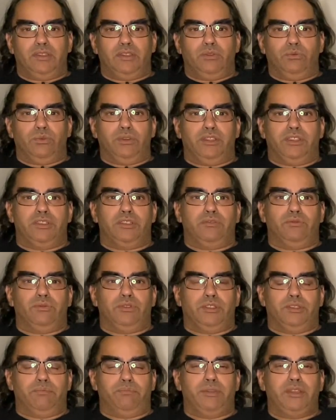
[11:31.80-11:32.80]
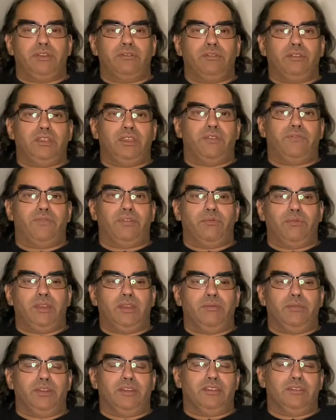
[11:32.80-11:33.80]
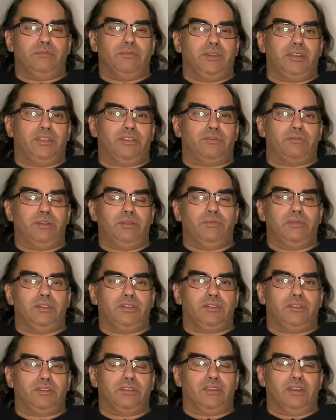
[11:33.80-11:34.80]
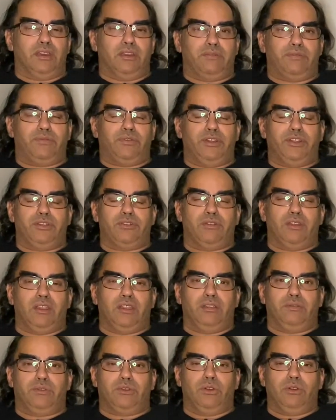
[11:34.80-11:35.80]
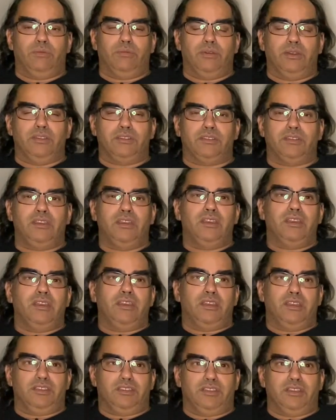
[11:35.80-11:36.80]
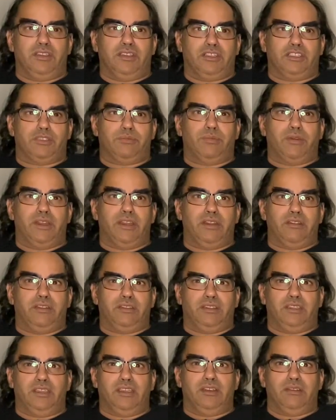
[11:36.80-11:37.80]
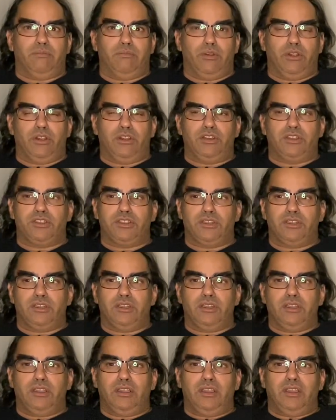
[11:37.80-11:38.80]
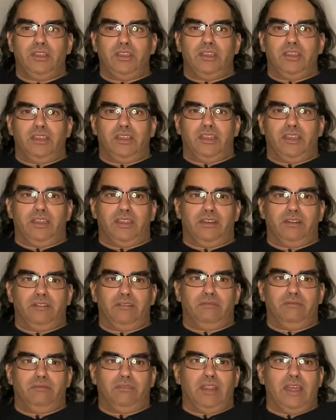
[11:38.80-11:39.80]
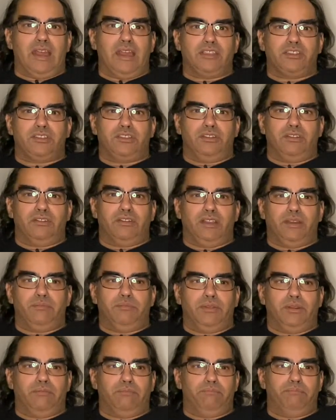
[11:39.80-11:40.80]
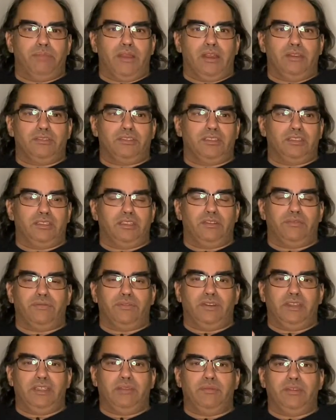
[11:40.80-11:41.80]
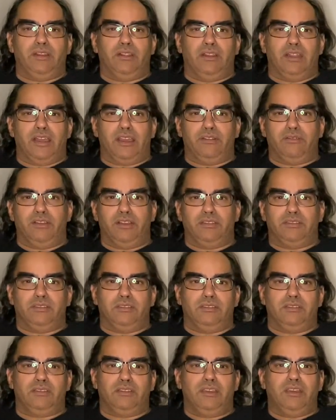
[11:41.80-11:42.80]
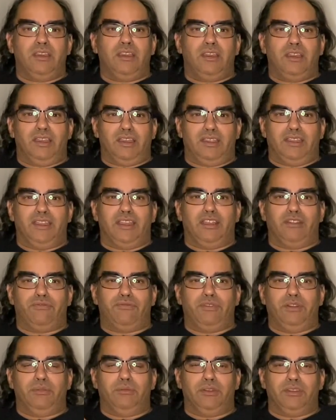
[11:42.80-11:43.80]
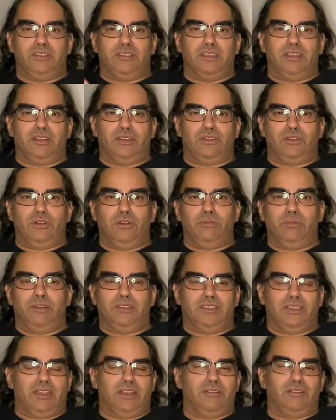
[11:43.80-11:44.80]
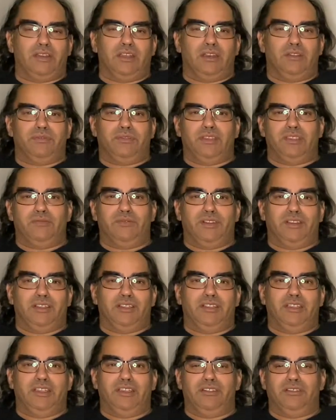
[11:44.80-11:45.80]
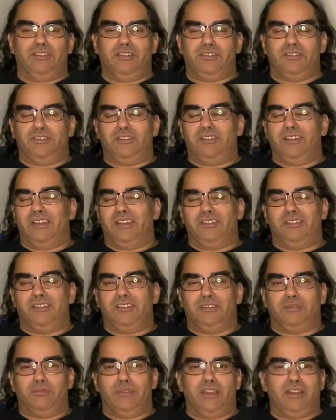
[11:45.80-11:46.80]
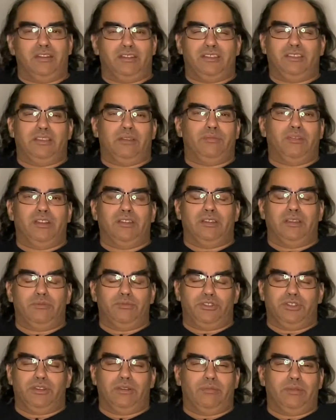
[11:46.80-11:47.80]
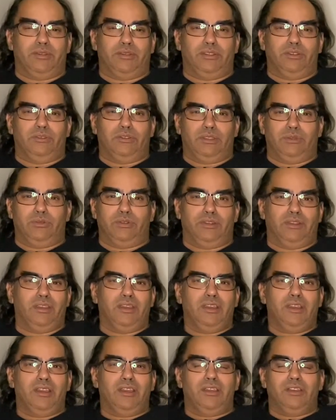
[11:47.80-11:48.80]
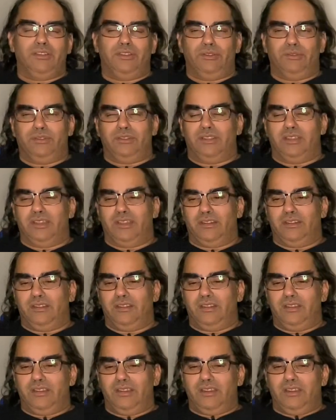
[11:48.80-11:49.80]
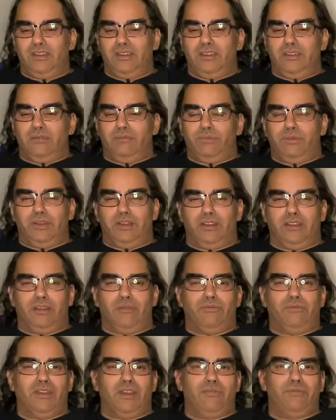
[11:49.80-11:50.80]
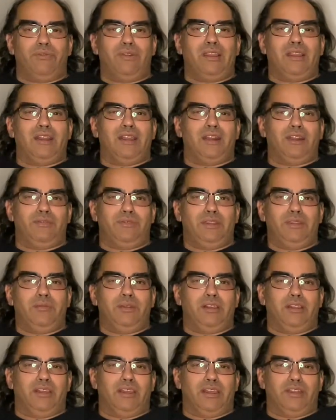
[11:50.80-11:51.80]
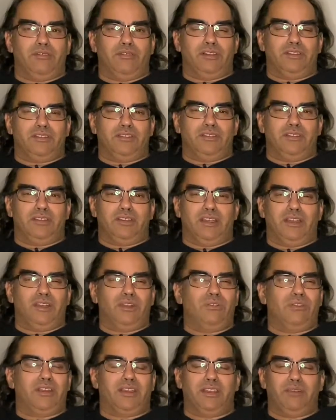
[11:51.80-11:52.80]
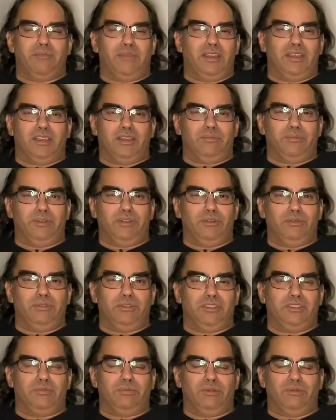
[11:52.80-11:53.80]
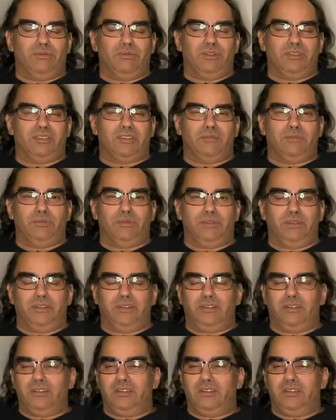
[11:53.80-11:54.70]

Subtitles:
which was a big relief for me because my 3-month free trial of Qobuz is going to expire at the end of March. And last year I'd been bouncing different email addresses and getting free months out of Qobuz. I don't care if they fucking hear this or not. Doesn't matter because I'm sure I'm not the only one doing that. But I've ran out of email addresses and I know I could make up new ones, but what's the point?